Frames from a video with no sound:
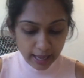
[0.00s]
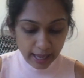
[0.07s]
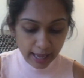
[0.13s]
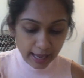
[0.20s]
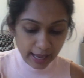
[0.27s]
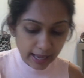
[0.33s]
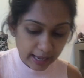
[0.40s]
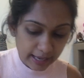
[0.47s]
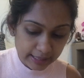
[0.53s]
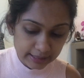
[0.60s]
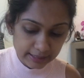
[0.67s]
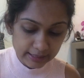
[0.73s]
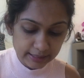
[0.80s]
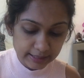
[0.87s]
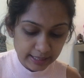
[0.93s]
And
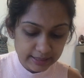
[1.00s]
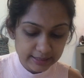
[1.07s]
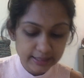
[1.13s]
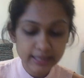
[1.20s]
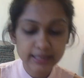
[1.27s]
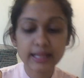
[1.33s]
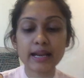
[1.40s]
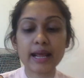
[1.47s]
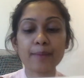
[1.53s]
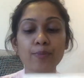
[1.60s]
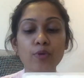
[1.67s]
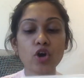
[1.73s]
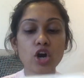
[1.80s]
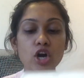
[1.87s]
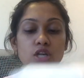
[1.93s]
the next thing that I
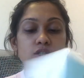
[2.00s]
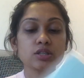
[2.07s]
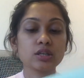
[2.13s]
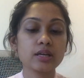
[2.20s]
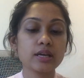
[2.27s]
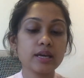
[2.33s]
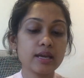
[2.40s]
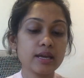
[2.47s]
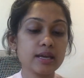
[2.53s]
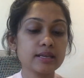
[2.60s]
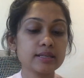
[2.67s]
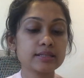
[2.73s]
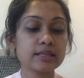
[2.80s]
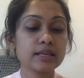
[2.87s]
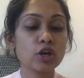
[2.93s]
bought
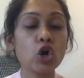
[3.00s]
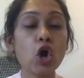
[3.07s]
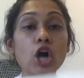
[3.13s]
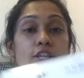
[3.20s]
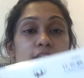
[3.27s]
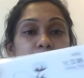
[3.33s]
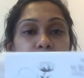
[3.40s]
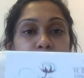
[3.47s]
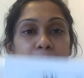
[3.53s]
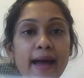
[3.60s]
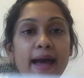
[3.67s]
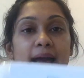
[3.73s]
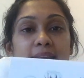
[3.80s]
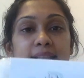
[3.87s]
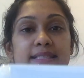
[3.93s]
is cotton
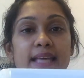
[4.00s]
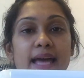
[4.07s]
pads,